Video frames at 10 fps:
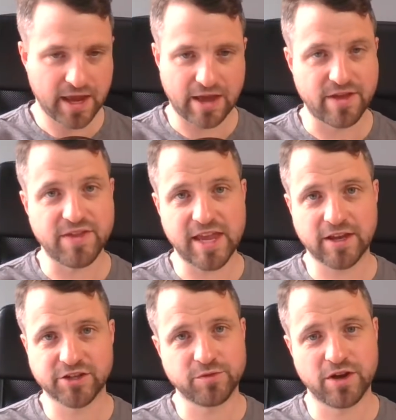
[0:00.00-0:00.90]
and then the
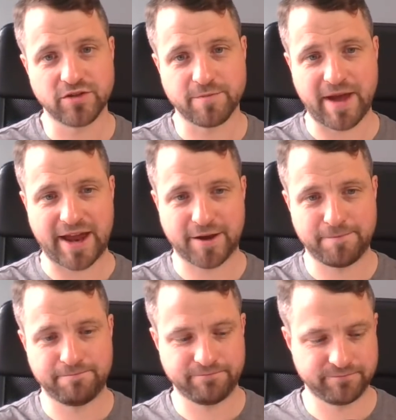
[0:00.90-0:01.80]
English word on the back.